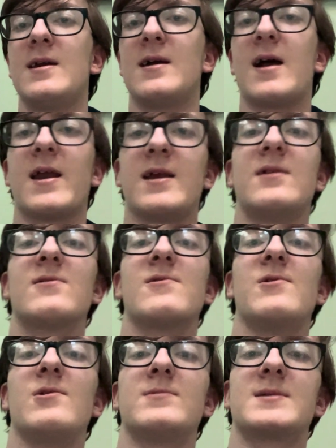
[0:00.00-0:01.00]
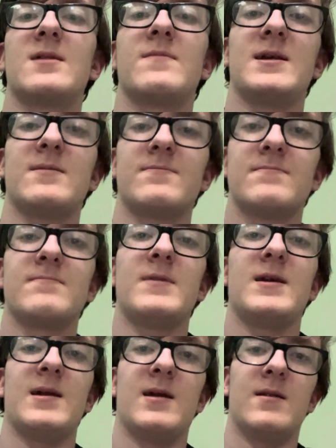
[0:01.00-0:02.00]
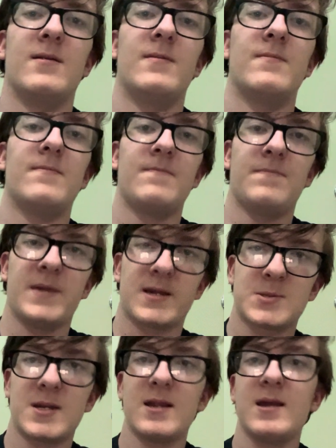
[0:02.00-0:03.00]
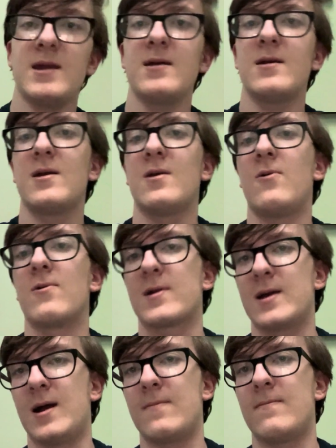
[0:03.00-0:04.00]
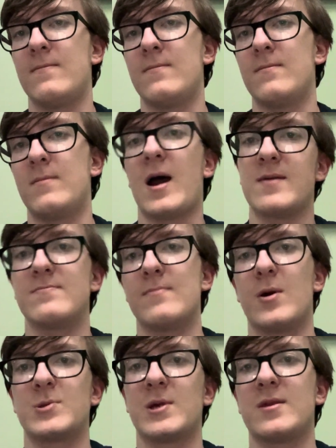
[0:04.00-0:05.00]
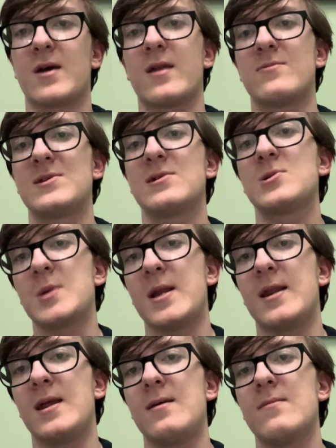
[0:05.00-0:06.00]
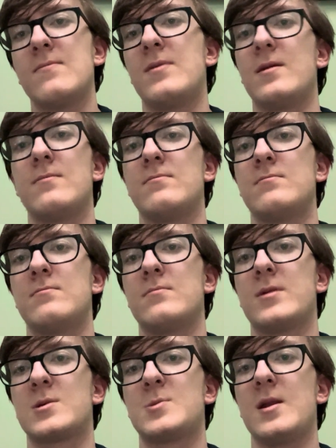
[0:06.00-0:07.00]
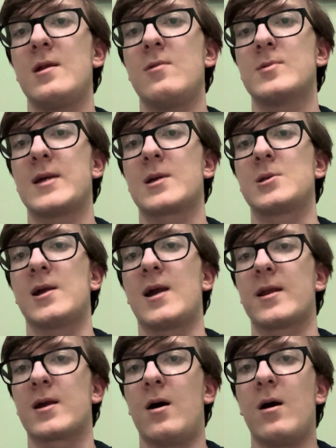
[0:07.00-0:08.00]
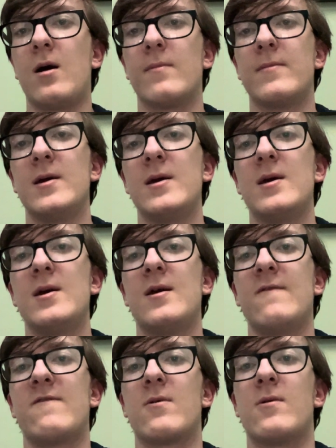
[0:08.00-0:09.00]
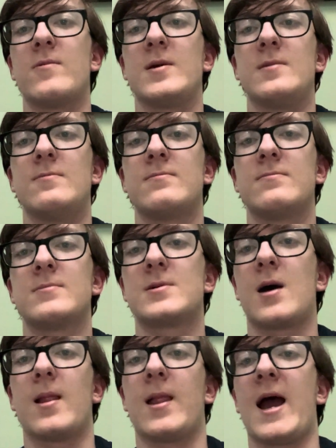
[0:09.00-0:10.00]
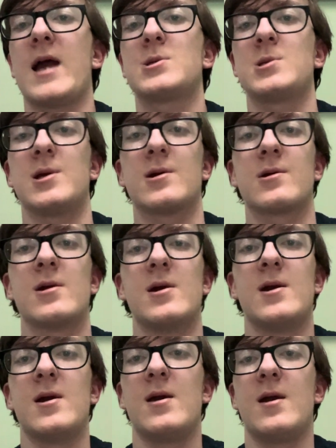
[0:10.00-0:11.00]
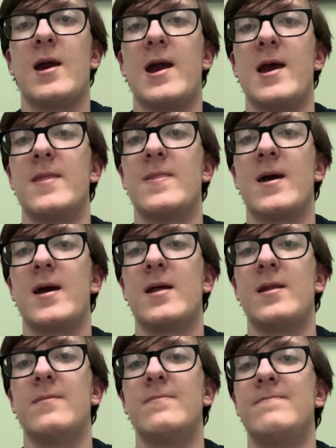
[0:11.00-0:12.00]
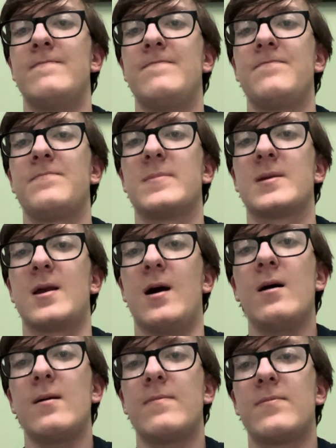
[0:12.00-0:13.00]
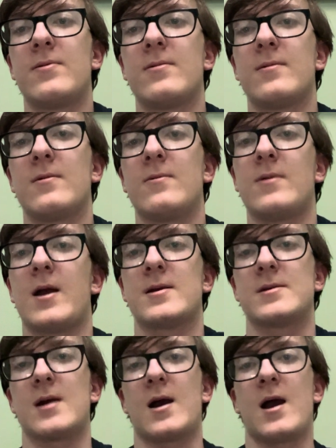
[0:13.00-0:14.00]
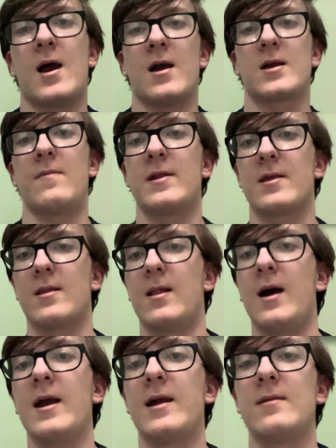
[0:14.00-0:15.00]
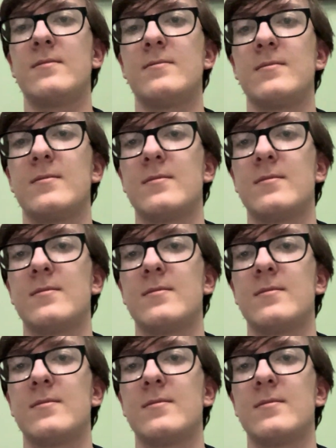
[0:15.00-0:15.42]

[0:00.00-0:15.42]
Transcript: I either knew it was gonna be in Xfinity or Cup. I mostly thought it was Xfinity, but Xfinity was actually kind of calm for what we saw last year. And then Cup, I coming to the line.